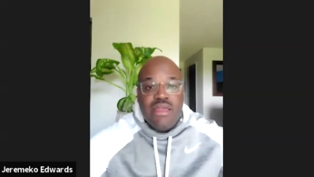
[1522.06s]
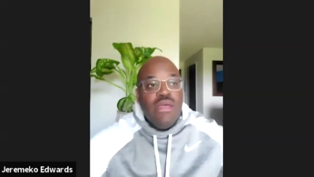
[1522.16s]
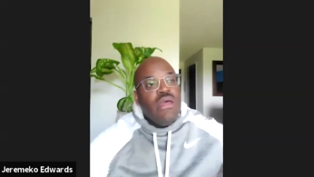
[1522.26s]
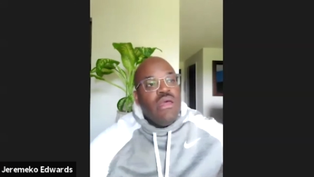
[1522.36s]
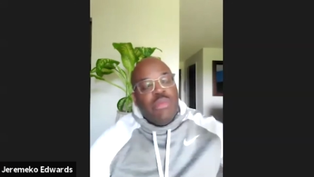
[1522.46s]

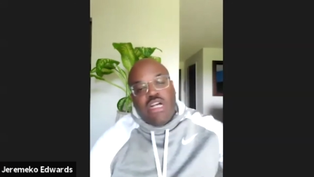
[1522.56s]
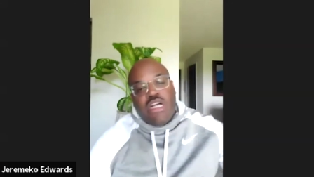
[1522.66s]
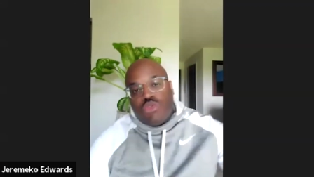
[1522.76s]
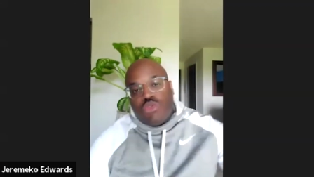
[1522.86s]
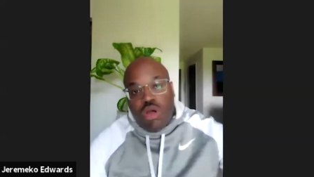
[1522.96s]
because what's
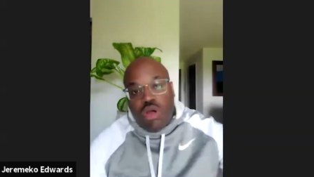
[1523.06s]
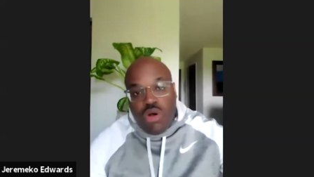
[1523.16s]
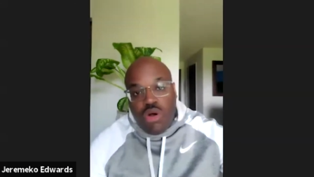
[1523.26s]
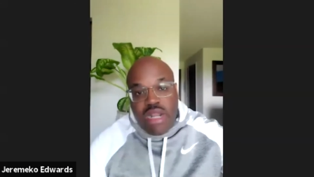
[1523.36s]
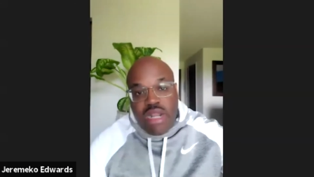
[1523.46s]
going on
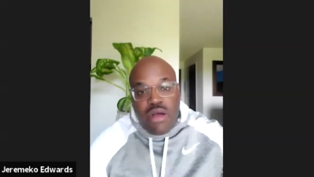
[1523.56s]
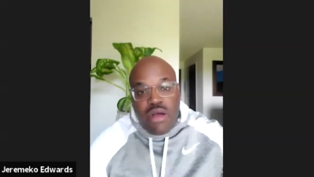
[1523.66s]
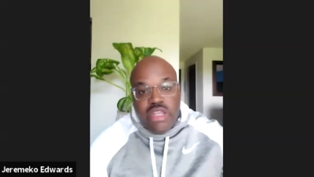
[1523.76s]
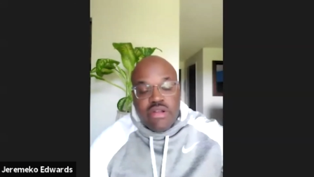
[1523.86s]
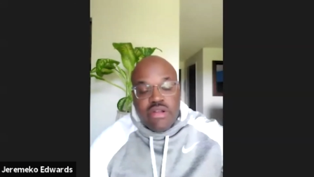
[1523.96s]
out here
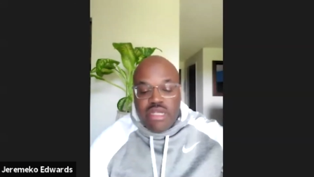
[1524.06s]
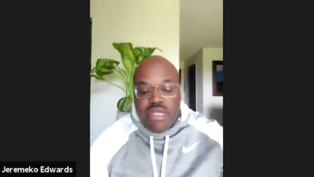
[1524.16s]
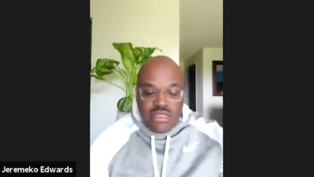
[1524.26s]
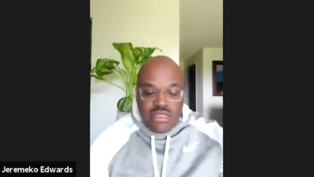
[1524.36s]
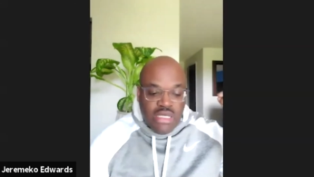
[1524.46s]
is
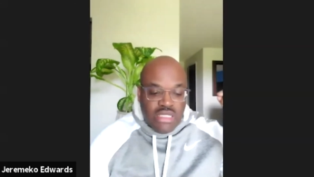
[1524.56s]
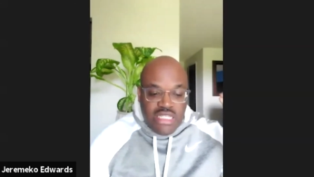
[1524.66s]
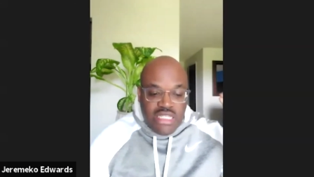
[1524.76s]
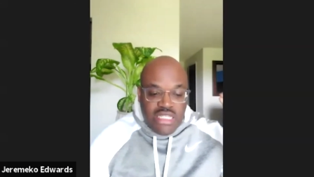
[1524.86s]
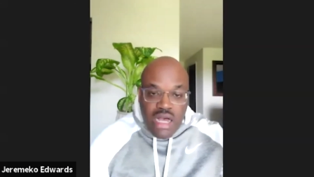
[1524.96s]
these
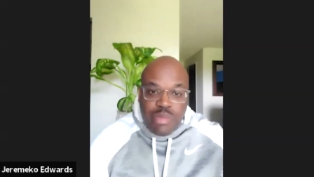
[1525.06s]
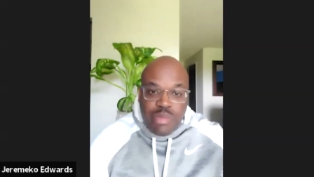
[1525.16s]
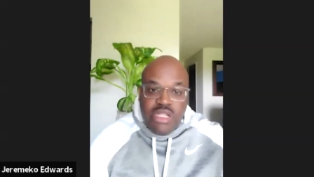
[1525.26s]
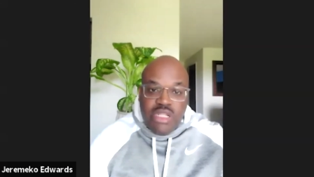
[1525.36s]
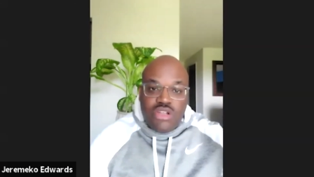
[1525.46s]
companies are
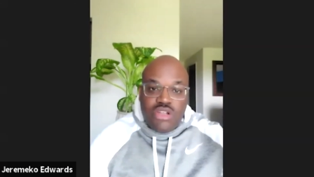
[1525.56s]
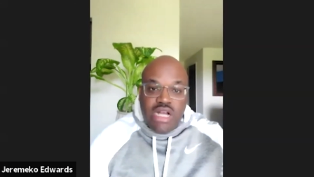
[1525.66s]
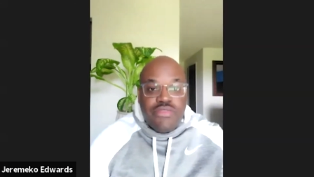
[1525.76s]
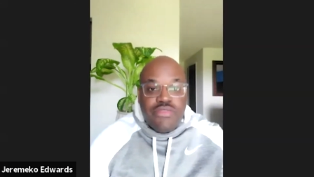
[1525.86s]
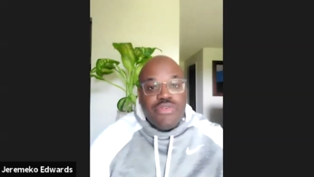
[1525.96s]

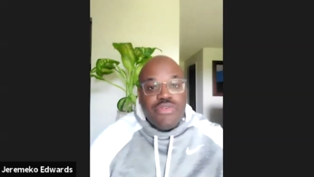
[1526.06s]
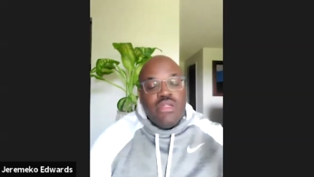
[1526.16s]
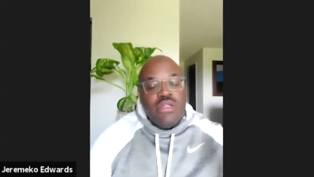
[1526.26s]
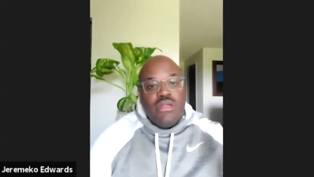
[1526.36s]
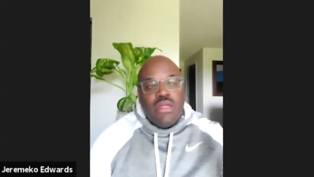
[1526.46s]
covering.
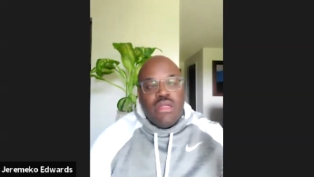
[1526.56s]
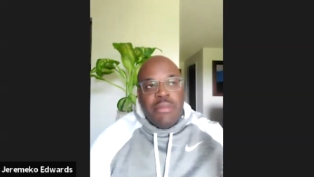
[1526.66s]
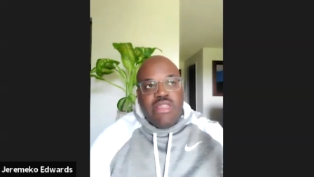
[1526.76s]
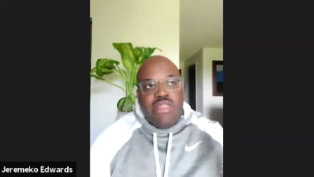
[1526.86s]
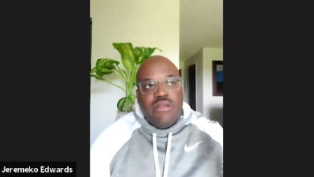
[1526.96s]
I mean,
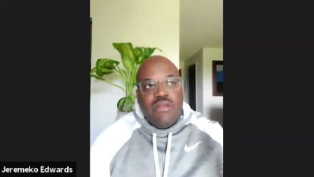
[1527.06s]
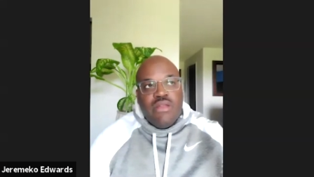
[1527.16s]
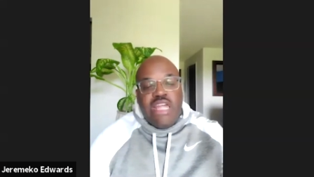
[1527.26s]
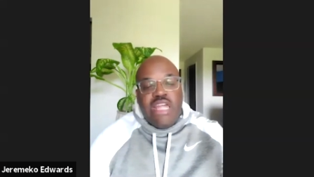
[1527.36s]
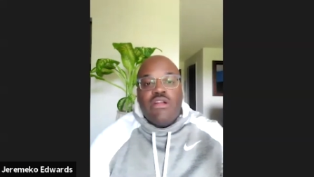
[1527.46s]
they
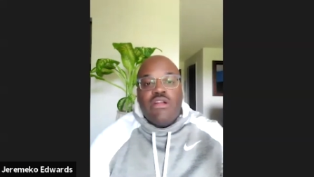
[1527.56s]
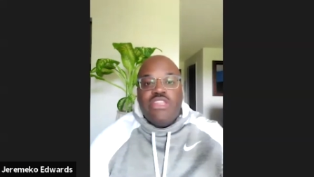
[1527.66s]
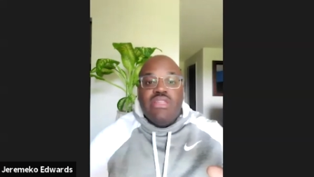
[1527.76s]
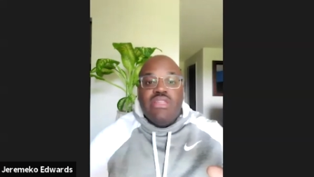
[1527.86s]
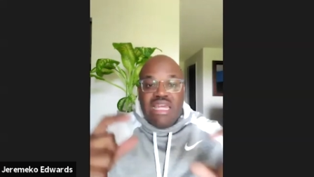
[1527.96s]
they're they're
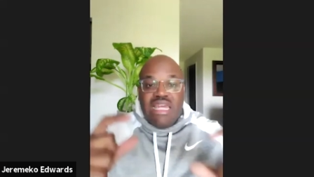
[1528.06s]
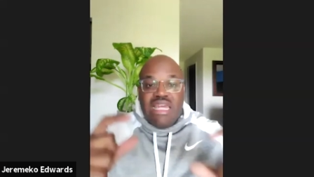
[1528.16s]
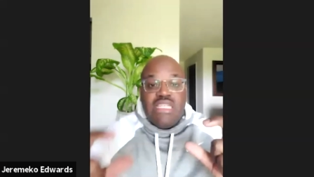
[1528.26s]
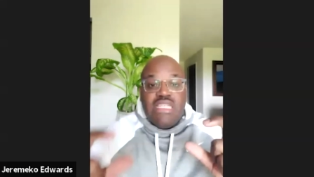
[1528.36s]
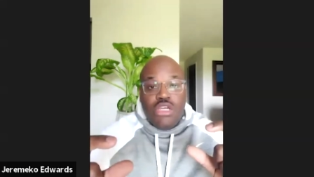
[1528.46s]

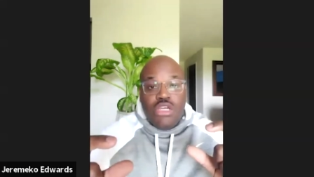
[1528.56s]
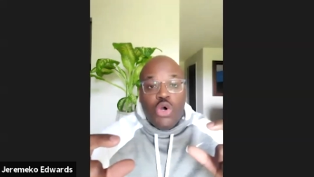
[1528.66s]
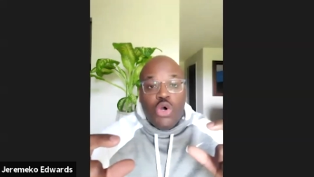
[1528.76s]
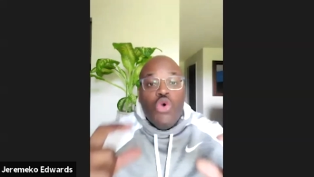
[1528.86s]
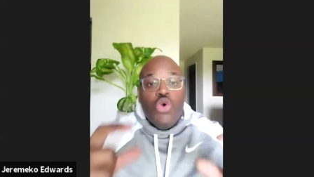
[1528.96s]
limiting
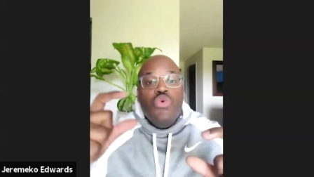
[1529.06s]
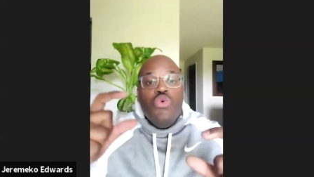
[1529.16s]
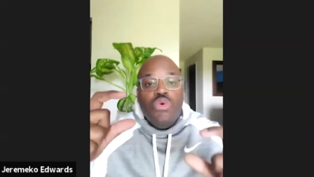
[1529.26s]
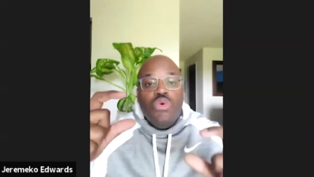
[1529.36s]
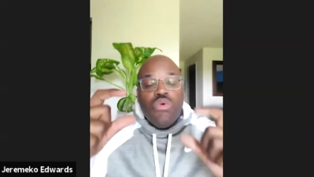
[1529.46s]
who
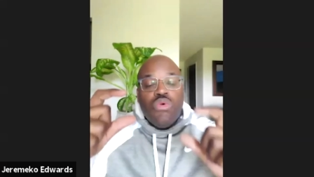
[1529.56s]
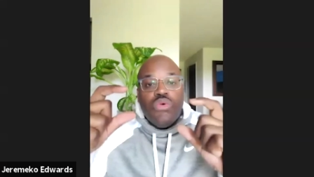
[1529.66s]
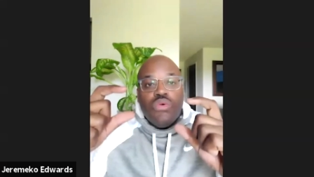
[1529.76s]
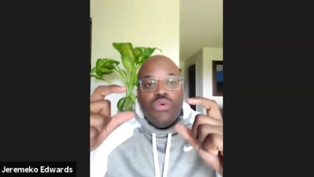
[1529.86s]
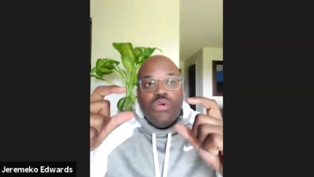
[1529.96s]

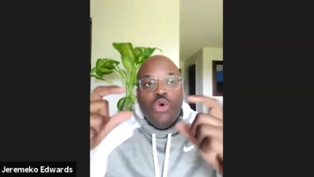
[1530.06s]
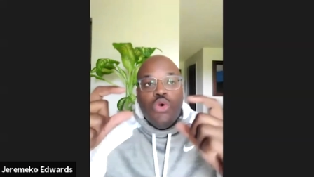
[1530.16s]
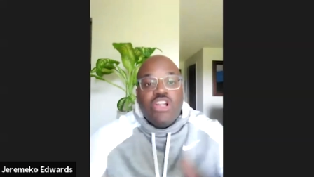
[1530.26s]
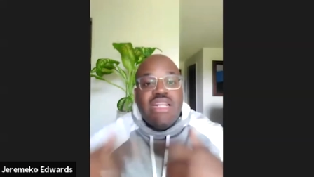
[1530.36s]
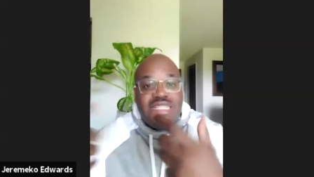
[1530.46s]
who they're
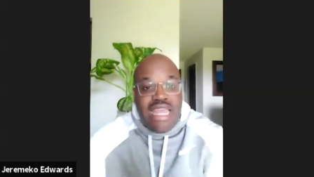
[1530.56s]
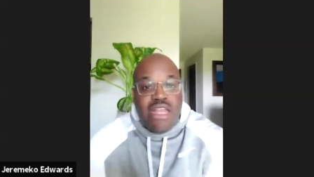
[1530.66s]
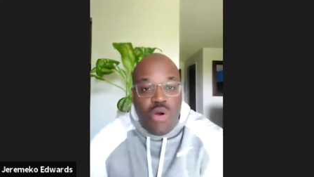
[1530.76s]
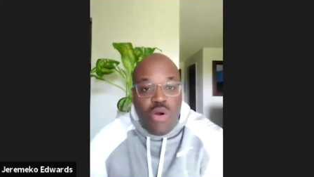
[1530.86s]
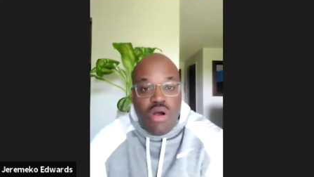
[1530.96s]
going to take
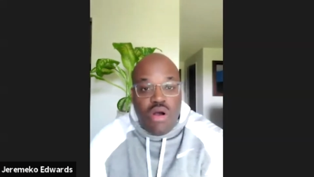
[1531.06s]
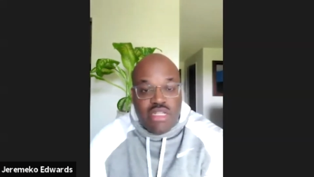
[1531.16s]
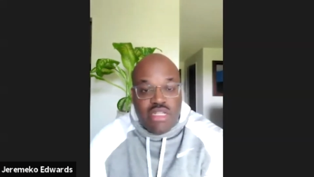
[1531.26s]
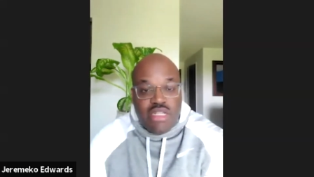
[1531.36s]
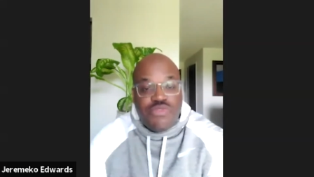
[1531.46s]
on as
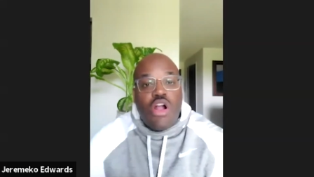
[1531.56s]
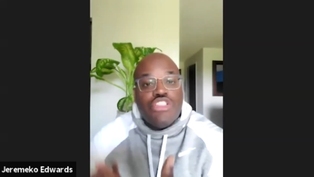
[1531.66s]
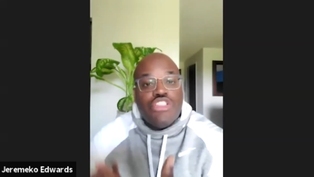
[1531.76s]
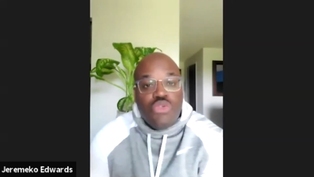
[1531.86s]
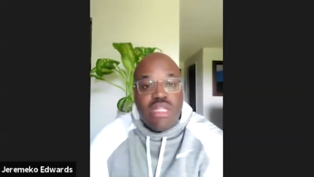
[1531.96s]
far as new
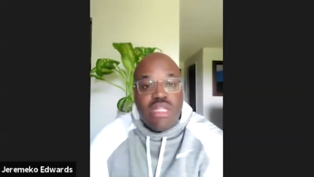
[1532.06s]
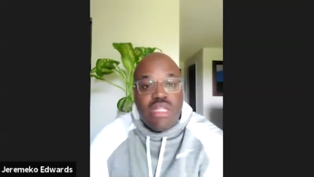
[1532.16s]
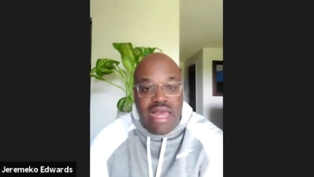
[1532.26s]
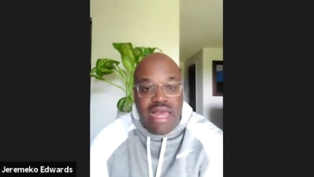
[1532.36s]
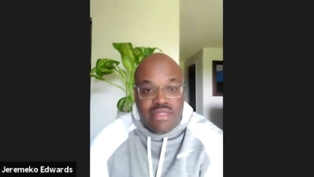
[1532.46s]

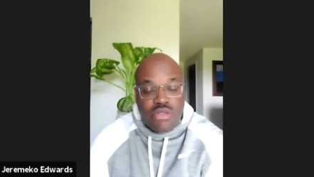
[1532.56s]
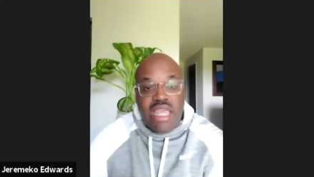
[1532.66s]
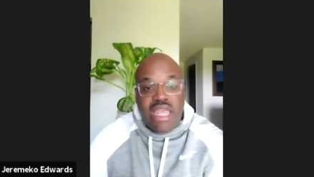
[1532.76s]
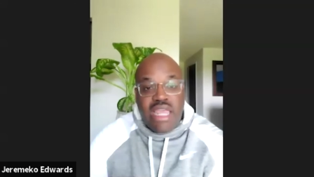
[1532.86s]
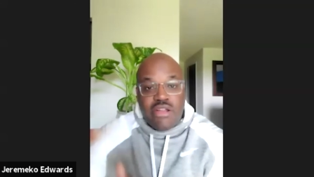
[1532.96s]
clients. Okay, they're
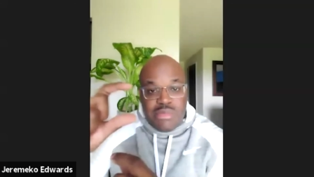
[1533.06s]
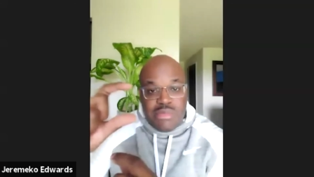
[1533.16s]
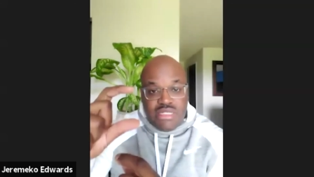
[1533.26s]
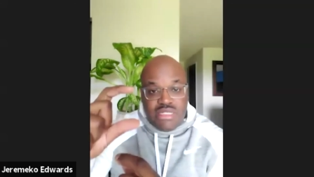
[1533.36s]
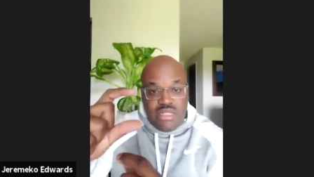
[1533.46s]

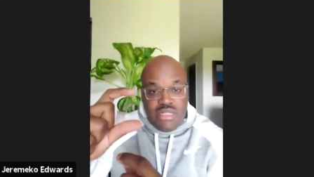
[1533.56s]
limiting it.